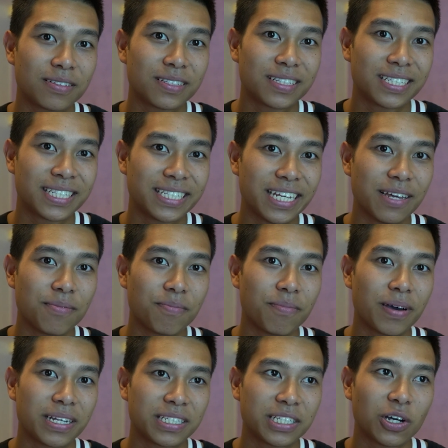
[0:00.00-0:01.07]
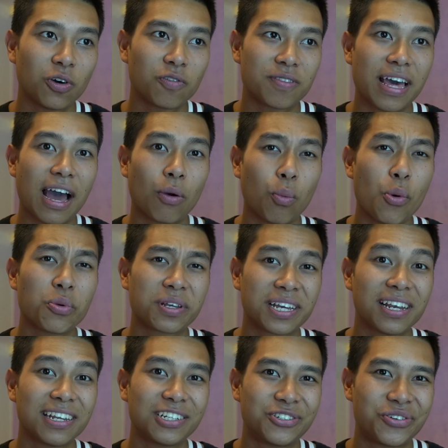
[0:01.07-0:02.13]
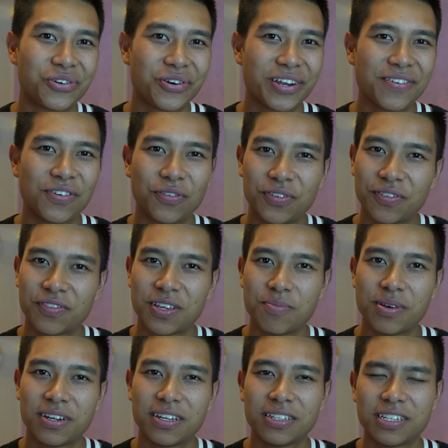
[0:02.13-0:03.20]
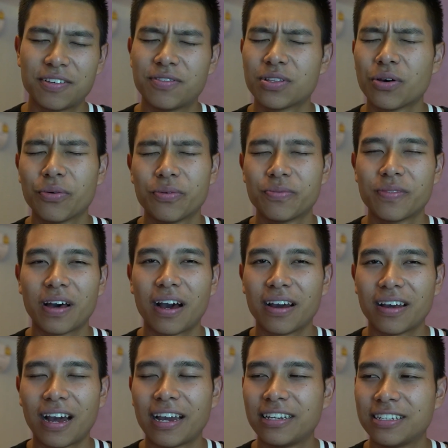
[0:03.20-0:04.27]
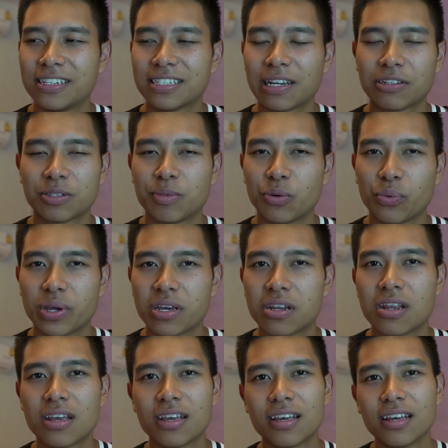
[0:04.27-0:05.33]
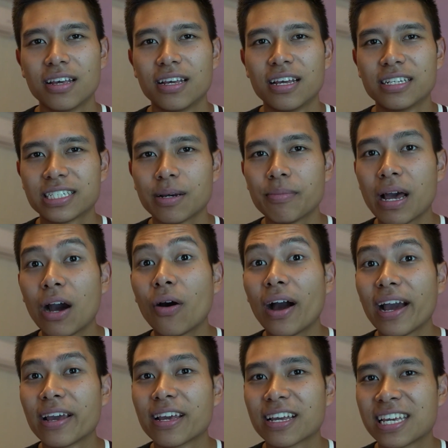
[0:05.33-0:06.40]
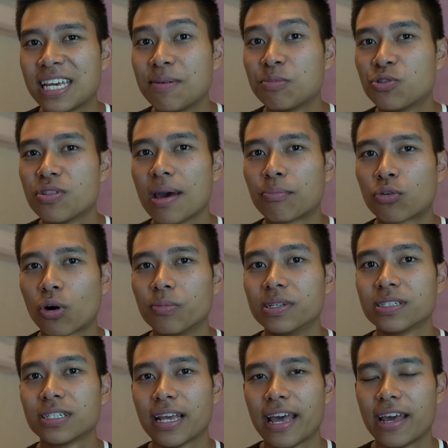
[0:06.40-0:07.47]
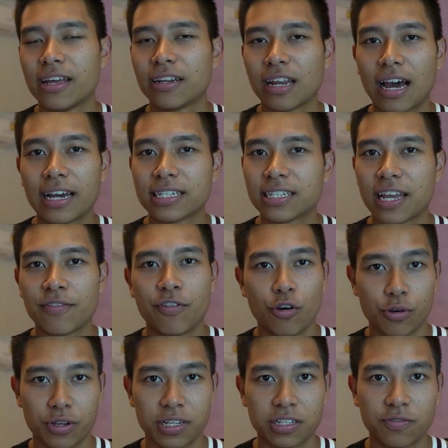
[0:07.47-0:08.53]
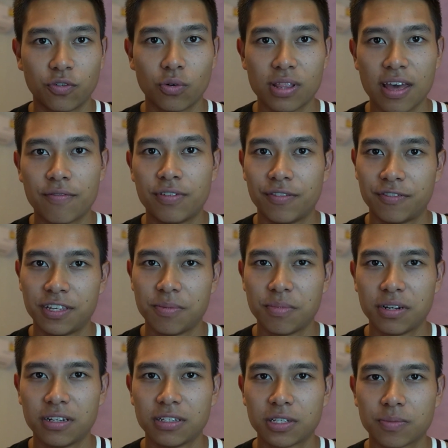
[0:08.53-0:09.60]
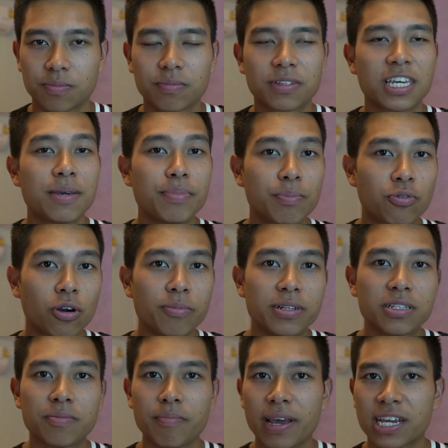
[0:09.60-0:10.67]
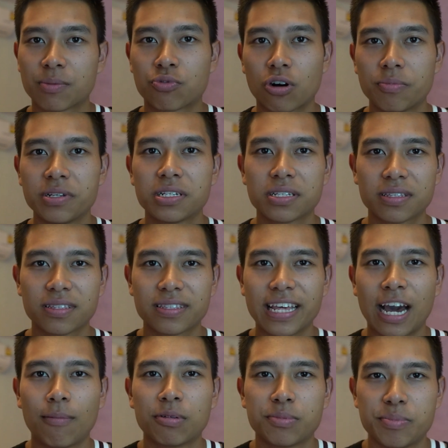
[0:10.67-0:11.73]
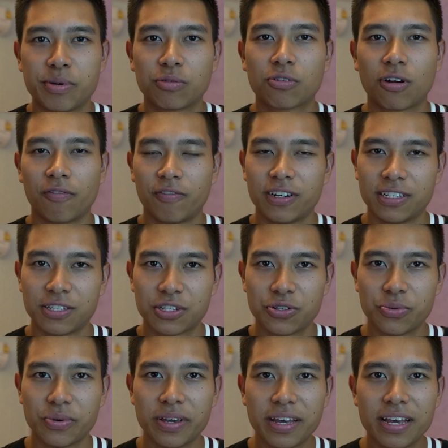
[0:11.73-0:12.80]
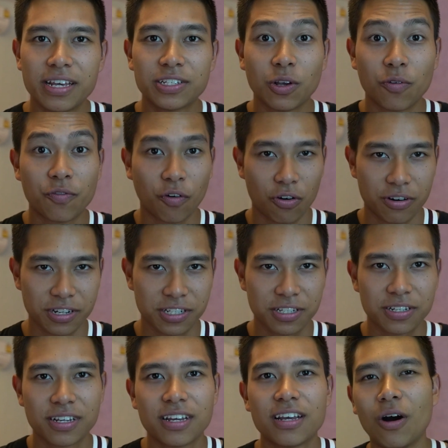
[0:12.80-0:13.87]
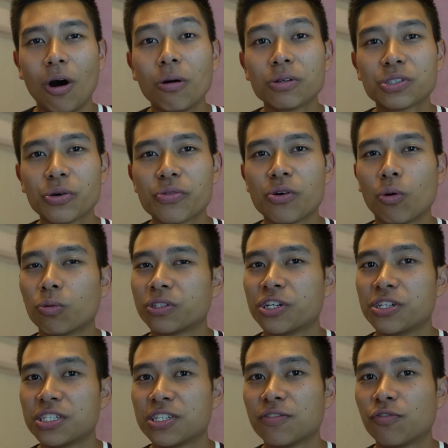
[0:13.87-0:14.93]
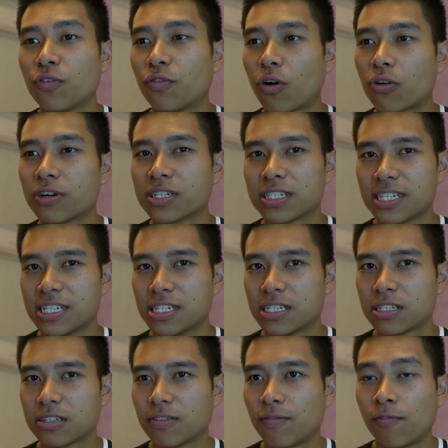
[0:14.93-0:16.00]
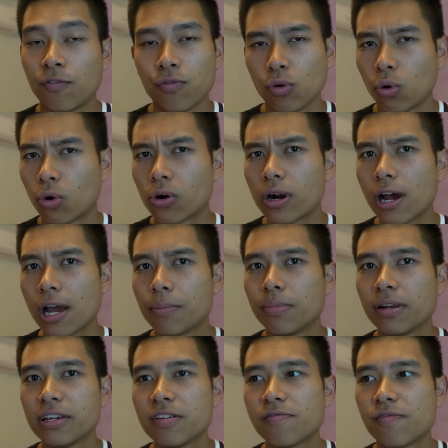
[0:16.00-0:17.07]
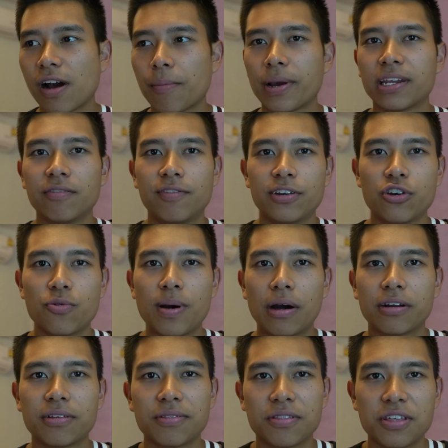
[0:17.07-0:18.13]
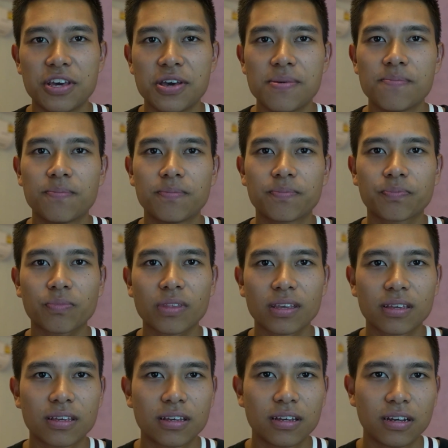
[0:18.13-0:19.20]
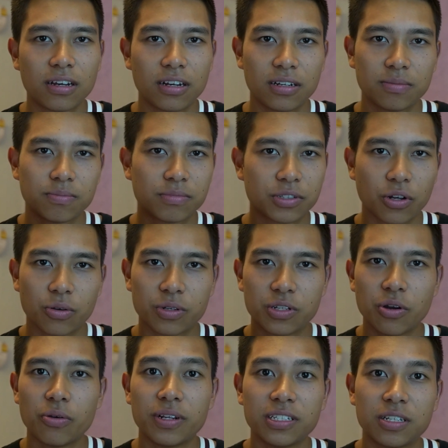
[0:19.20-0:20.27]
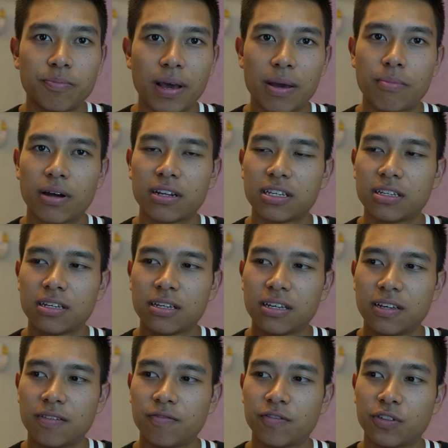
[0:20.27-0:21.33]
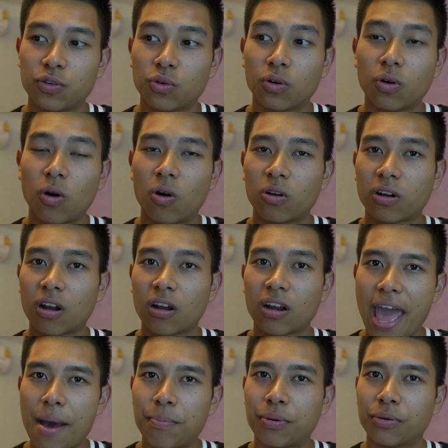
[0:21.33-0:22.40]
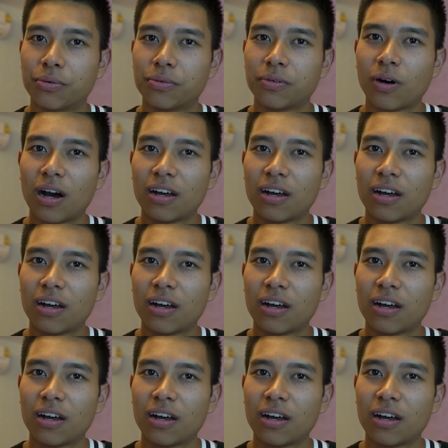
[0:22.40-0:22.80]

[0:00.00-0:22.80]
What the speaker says: set myself that I won't kill a tree for 50 minutes, even though the idea sounds a bit weird, somehow I keep to that promise and I stay focused for that 50 minutes. Keep a promise, make a promise, that helps me build confidence too. So Forest. Also, the alternative for Forest is Flora, I believe. I made a video about it there. So you don't need to pay money if you're on Apple.